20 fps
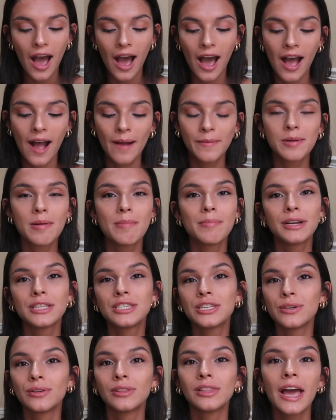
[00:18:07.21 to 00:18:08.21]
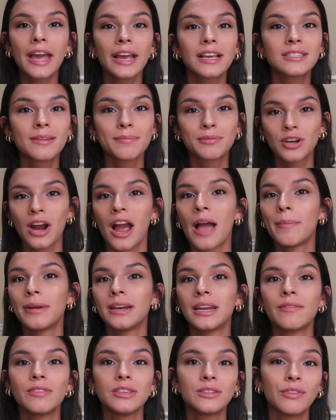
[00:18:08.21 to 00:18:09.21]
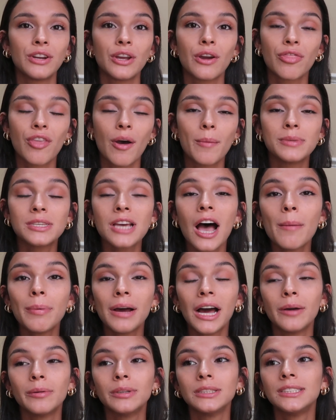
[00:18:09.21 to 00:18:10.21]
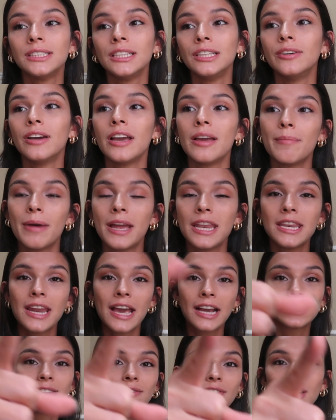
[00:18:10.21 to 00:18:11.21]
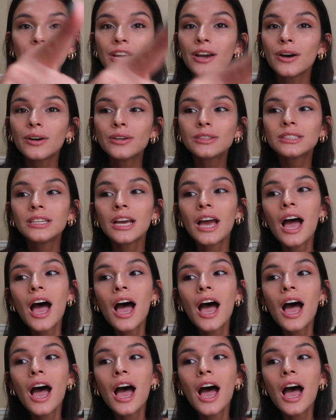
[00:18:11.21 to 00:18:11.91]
Remember to like, subscribe, and give this video a thumbs up. I will see you in my next videos.